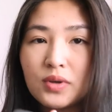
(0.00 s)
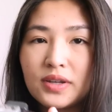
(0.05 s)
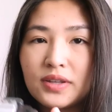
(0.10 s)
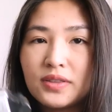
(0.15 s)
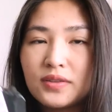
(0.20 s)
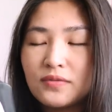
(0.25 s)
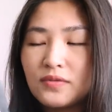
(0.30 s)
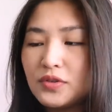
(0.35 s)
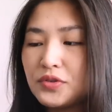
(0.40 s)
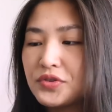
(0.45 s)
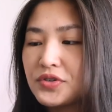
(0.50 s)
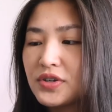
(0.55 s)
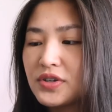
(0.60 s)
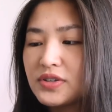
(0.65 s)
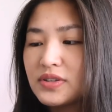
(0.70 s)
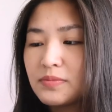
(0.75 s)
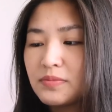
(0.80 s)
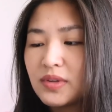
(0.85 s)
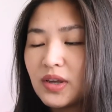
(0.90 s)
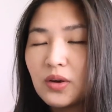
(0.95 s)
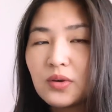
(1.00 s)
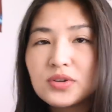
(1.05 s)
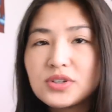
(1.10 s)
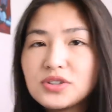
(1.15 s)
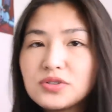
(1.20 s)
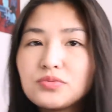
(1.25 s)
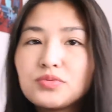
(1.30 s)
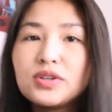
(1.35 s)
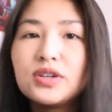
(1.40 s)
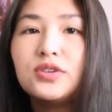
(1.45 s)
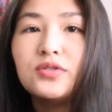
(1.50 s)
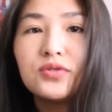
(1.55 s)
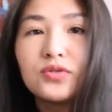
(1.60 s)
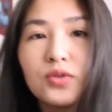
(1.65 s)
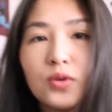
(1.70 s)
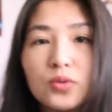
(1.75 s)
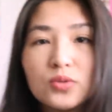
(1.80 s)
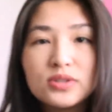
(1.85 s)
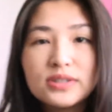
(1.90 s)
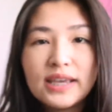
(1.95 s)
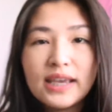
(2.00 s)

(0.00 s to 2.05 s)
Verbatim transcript: one in the future or something, or just reuse old